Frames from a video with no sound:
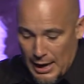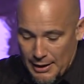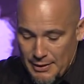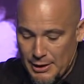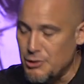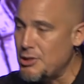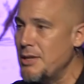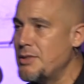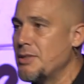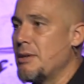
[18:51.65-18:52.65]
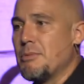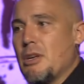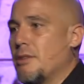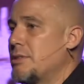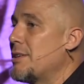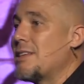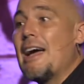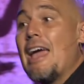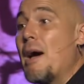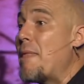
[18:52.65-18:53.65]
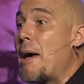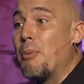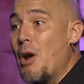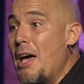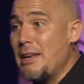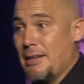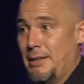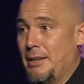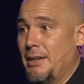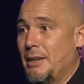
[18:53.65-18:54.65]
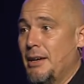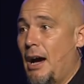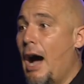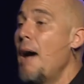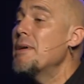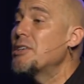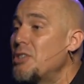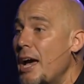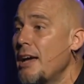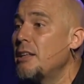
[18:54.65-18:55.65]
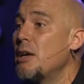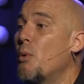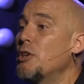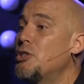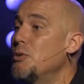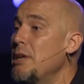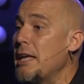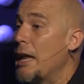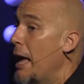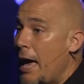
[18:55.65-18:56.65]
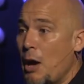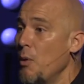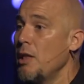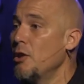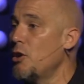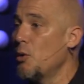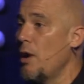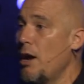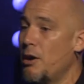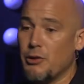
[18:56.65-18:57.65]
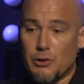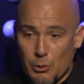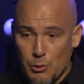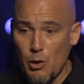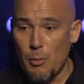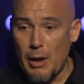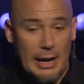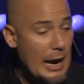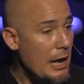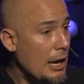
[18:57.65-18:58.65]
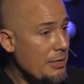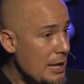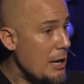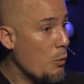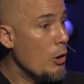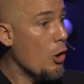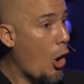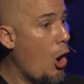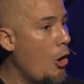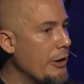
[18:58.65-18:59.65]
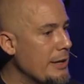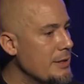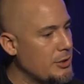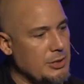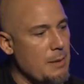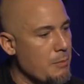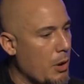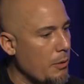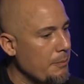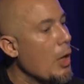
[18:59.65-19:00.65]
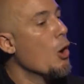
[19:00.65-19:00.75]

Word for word: And then Jesus himself says, I am that bread. I'm exactly what you need. And we look around the room, and I, I think we're all in the same boat.